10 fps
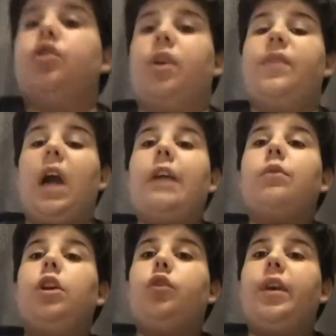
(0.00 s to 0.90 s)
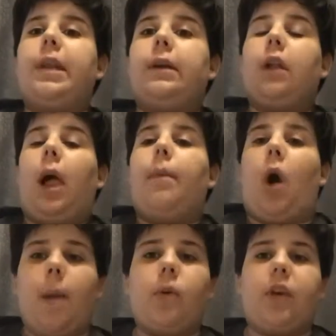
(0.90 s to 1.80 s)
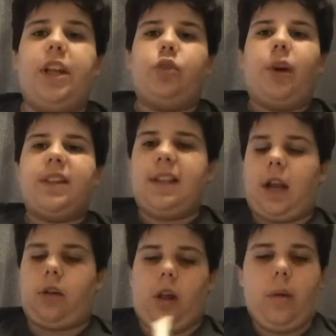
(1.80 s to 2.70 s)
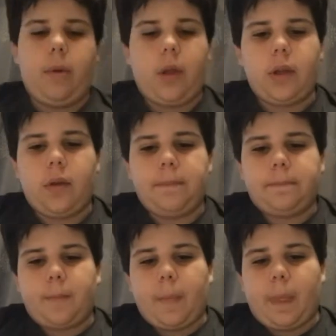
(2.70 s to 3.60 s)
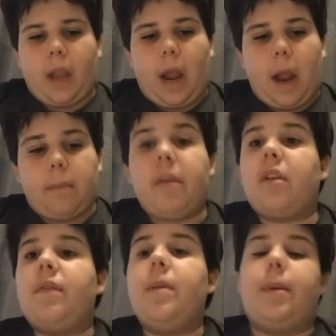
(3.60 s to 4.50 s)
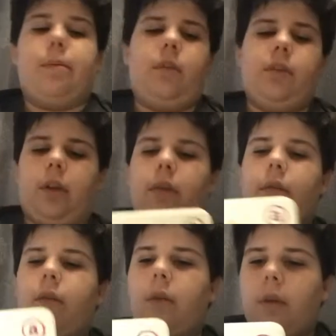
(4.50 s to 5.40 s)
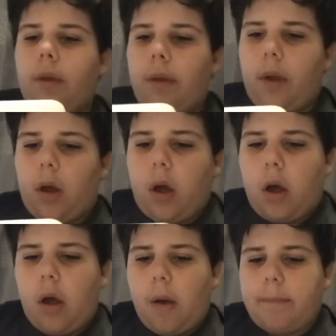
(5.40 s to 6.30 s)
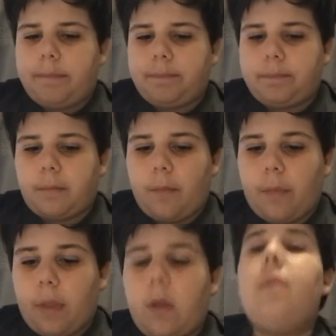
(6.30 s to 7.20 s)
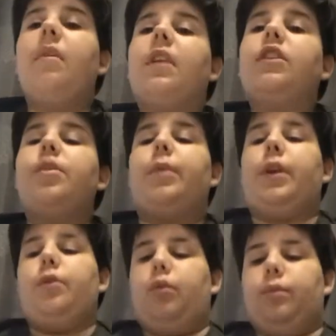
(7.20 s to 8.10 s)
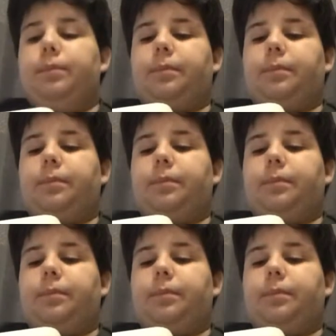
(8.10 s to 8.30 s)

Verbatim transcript: So if you guys want to join that club, I'm already joined in that club. And um, there's a few people on there. Um, it's actually pretty cool.